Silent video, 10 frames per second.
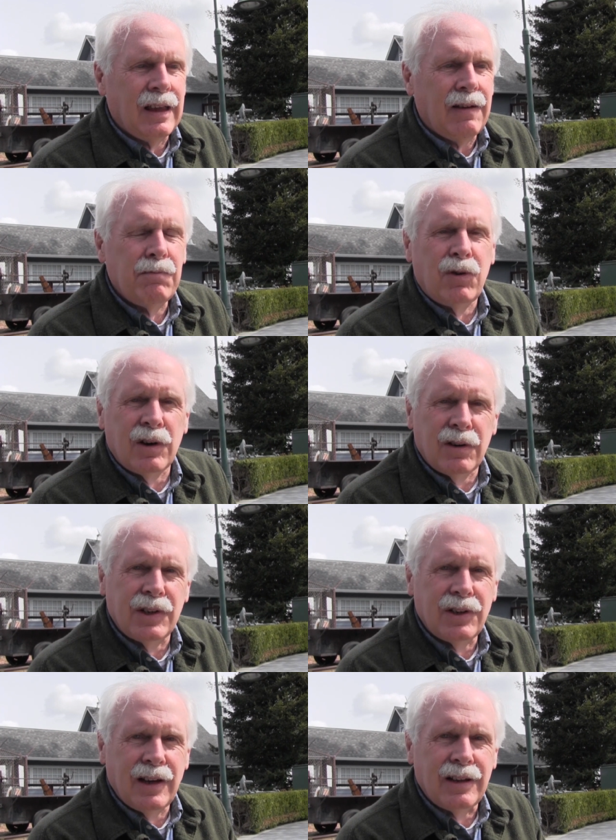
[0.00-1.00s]
have more of
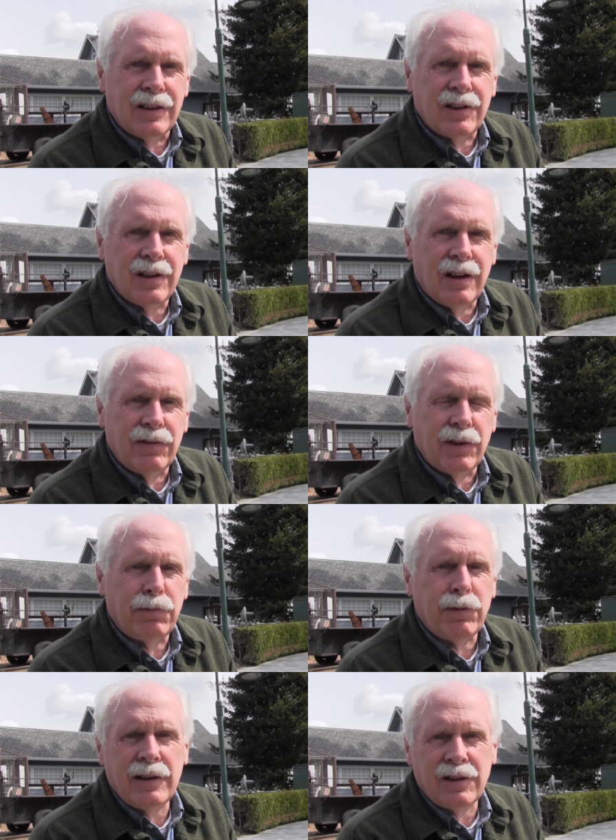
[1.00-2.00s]
a sense of the
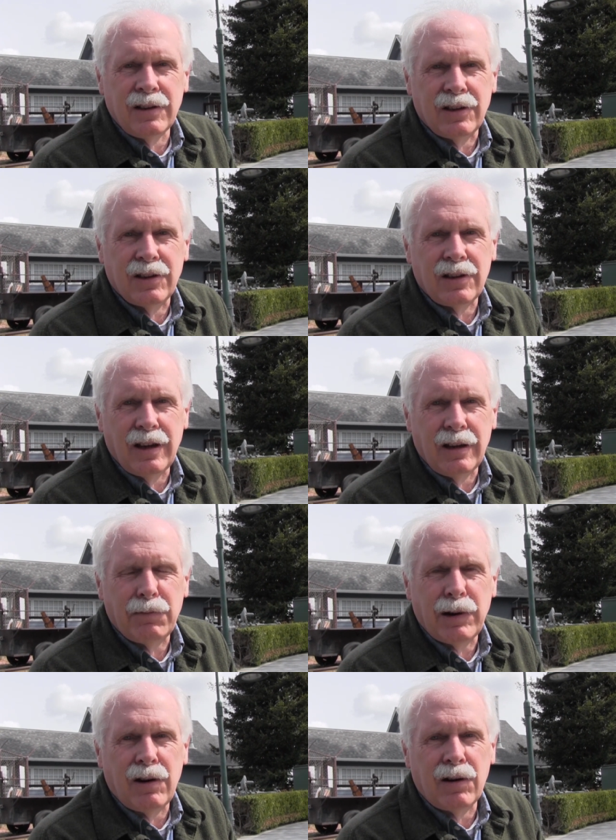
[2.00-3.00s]
presence
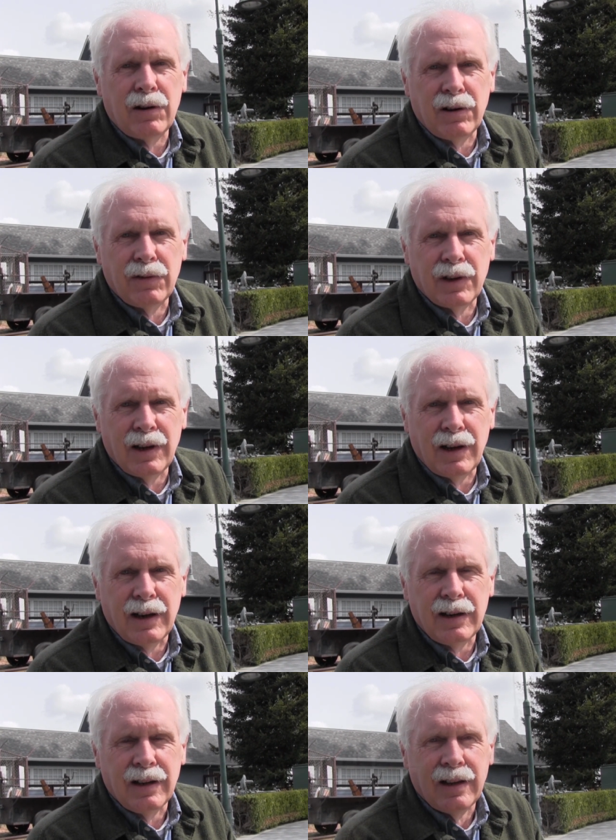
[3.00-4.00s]
and power of
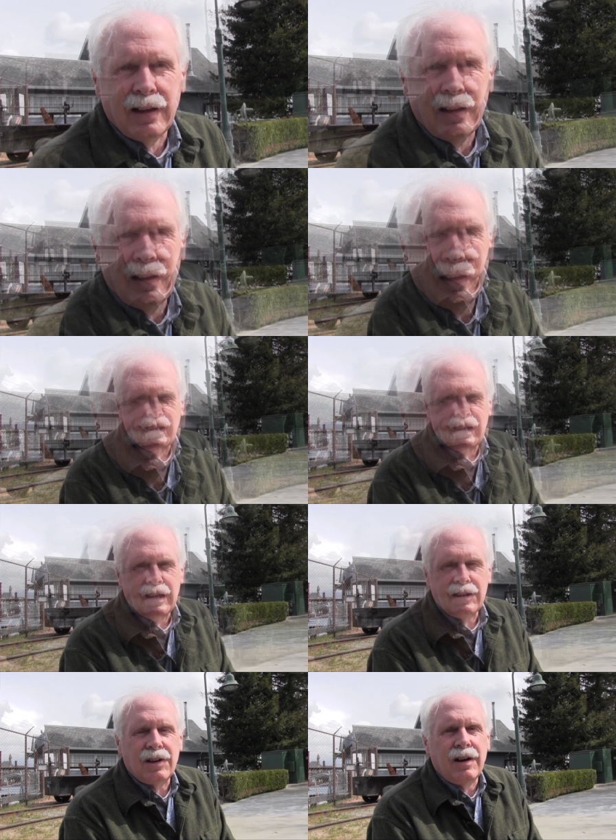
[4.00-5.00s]
God.
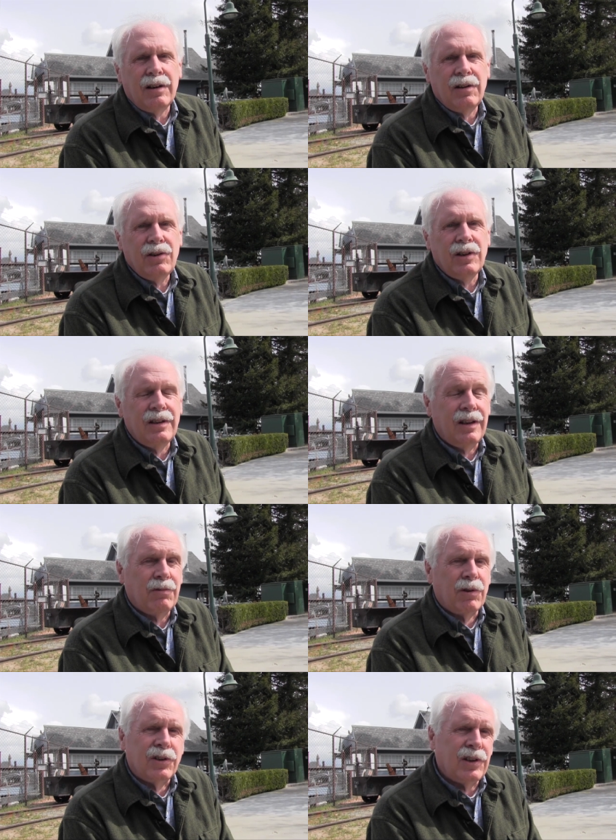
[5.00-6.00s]
It's our notion
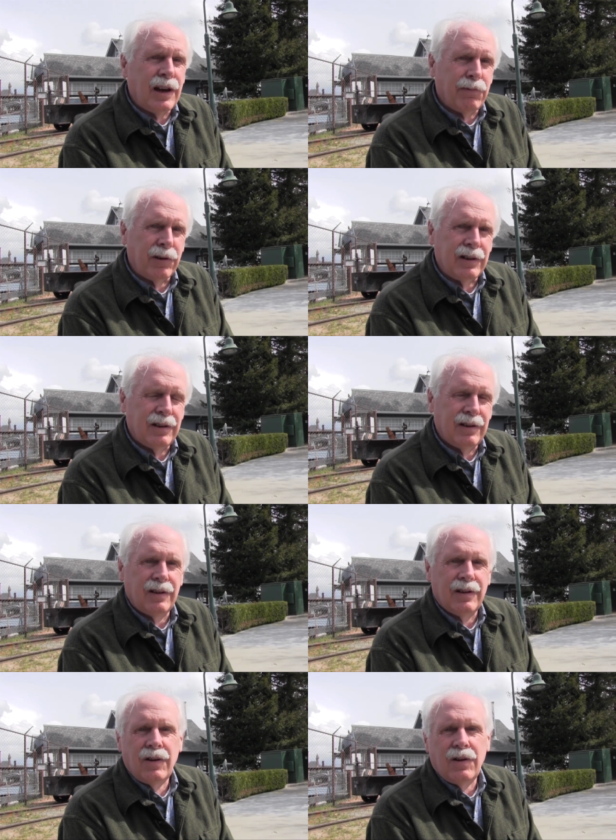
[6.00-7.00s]
that we're separate
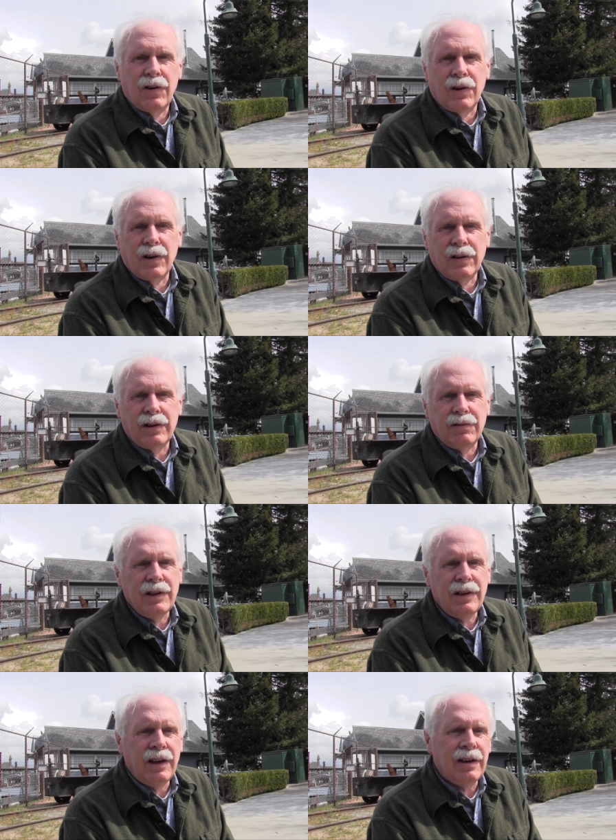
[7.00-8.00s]
or that
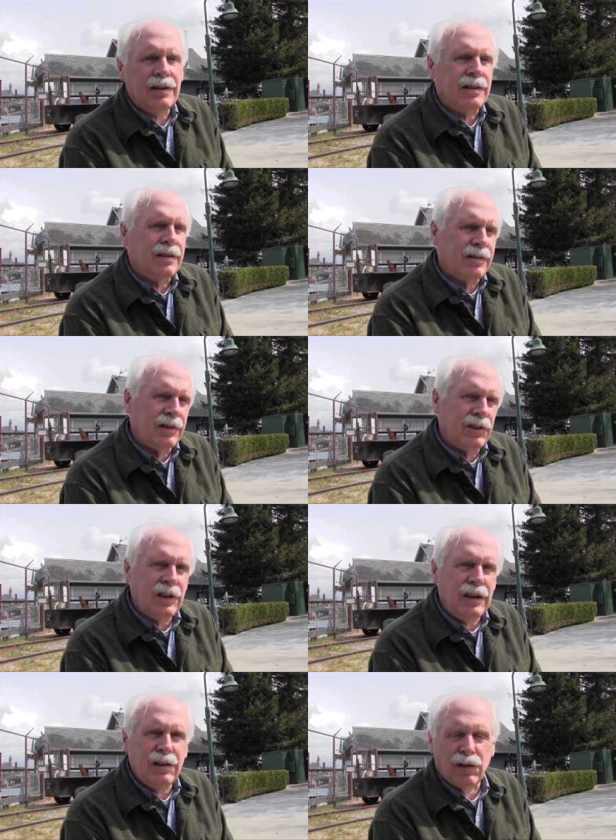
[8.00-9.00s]
we can't
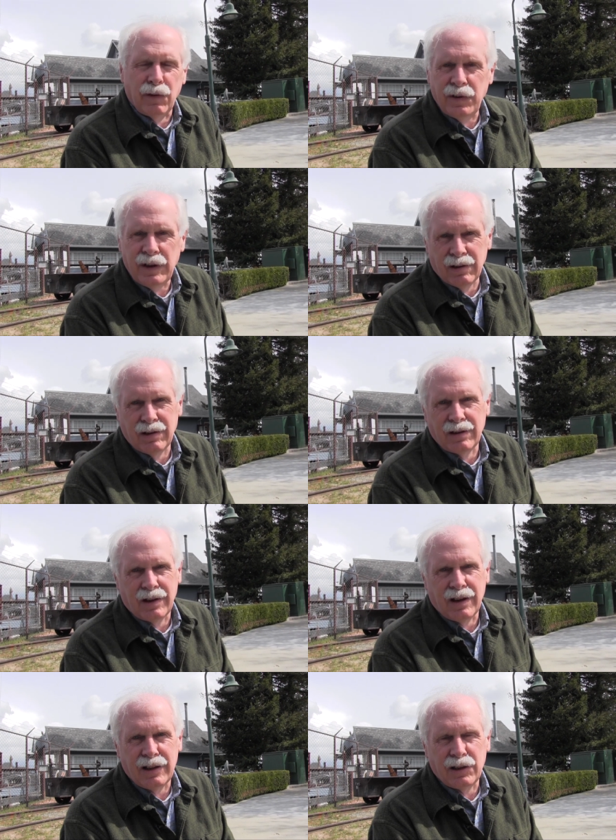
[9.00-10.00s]
see or feel
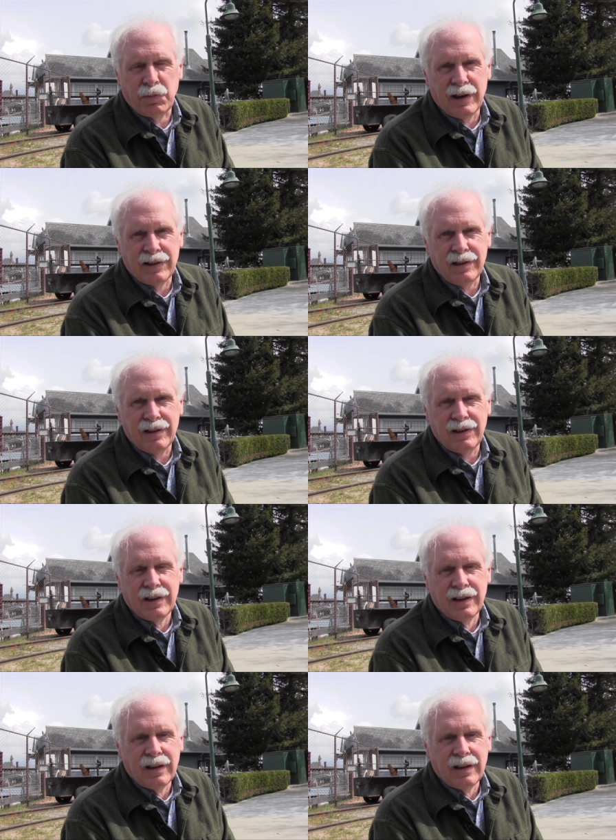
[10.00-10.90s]
God's presence.